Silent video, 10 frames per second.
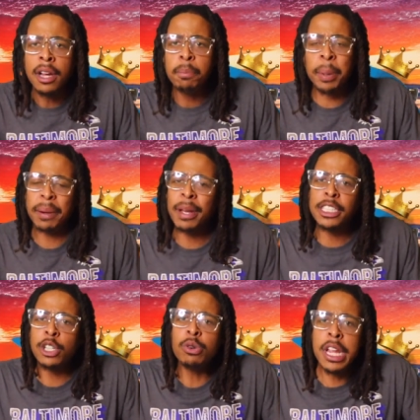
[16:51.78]
But
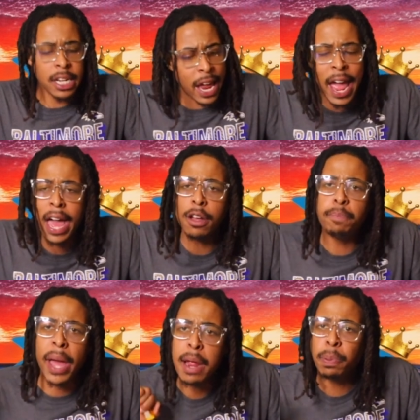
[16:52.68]
bitch, you need to have them
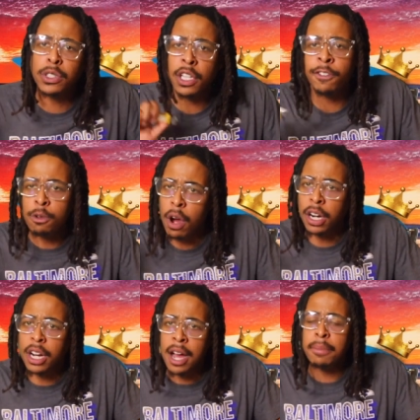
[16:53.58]
papers if you
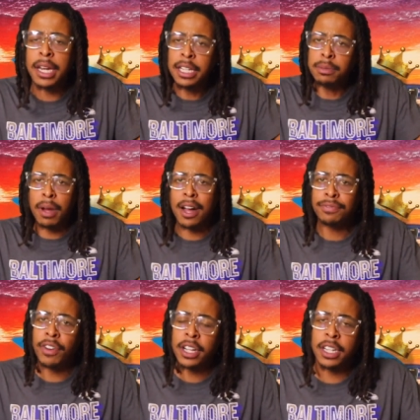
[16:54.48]
want to come in this
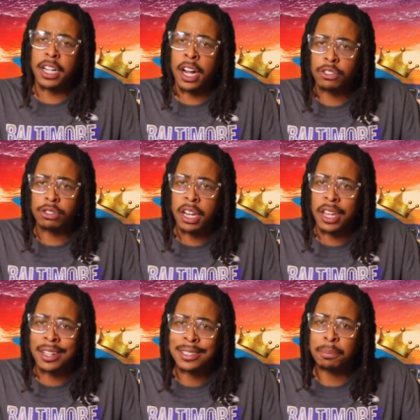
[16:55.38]
motherfucking country and
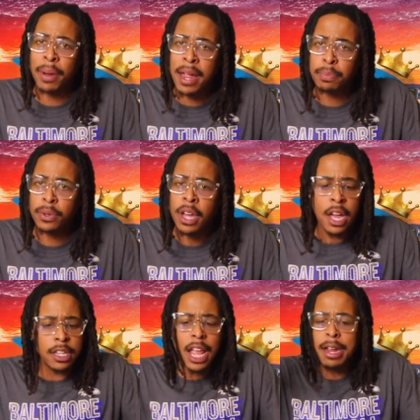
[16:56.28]
get some paper.
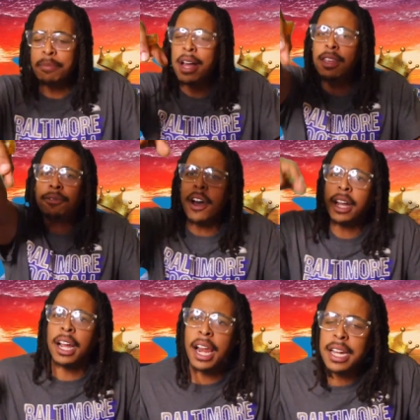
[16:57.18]
They
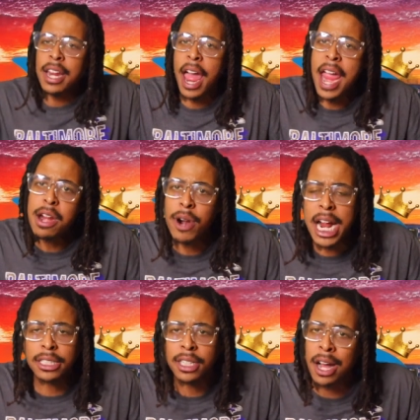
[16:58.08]
motherfucking let the
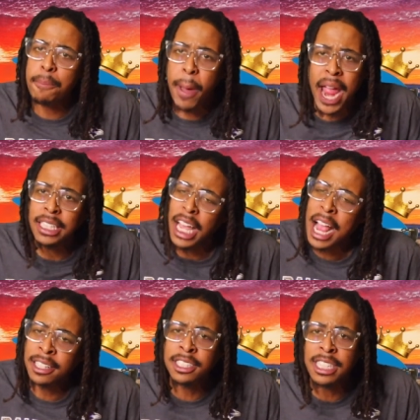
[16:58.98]
ARAS come pay
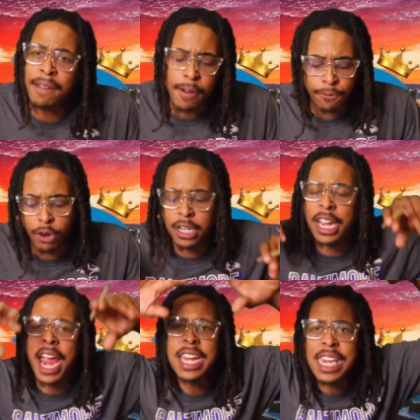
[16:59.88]
taxes seven free,
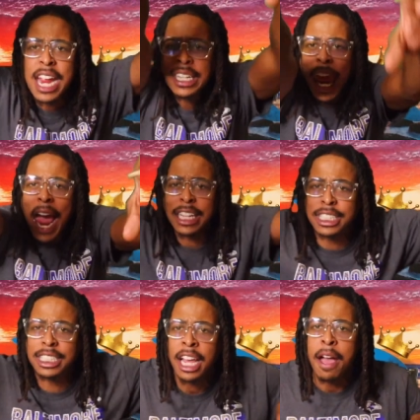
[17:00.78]
take their
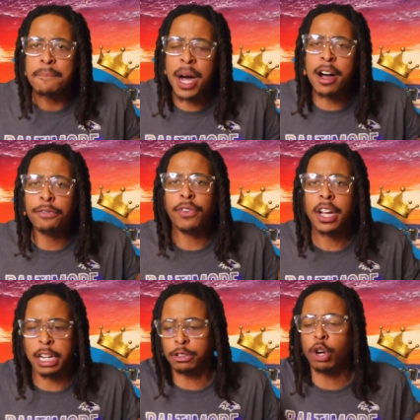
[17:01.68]
taxes,
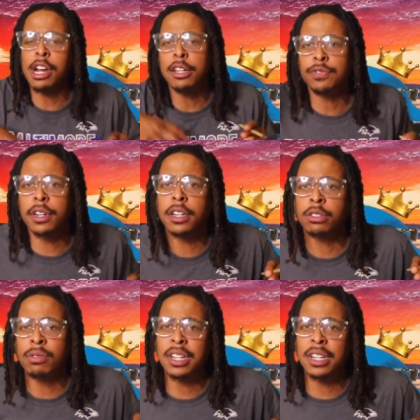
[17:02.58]
motherfucking transfer to